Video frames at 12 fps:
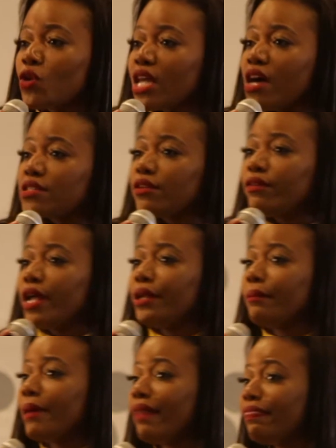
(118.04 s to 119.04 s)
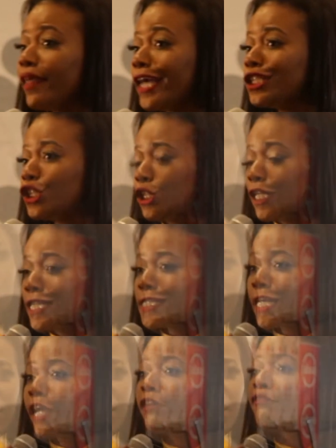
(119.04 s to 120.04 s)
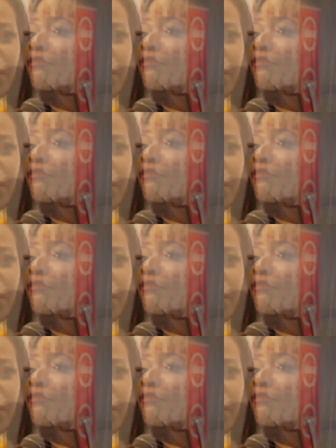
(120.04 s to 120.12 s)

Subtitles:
So I think the one thing to understand